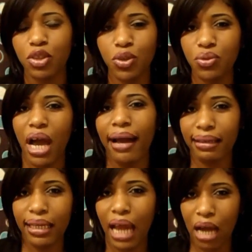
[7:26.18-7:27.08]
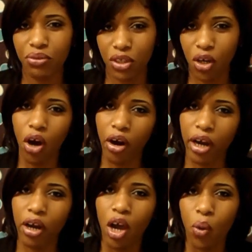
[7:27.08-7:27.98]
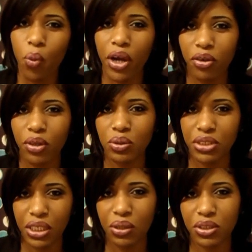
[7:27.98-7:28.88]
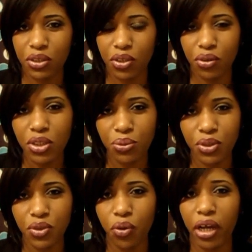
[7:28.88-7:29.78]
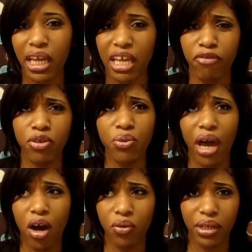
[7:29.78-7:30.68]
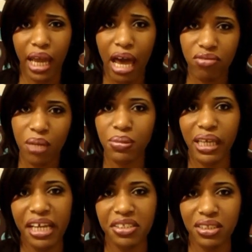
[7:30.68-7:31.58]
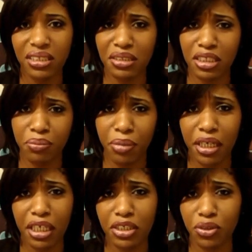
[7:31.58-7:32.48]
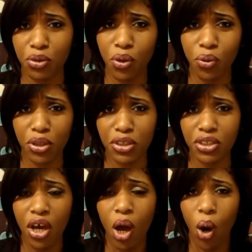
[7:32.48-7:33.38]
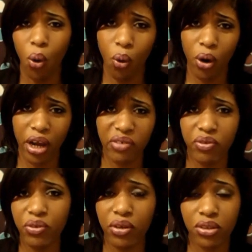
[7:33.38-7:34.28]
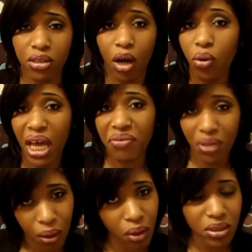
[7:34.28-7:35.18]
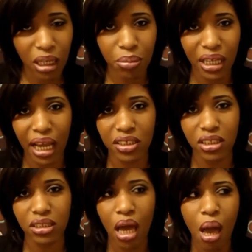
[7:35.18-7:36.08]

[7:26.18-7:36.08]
do not get out the car wearing those heels in the grocery store if you already have complications such as bunions or corns, or if you don't have any of those complications,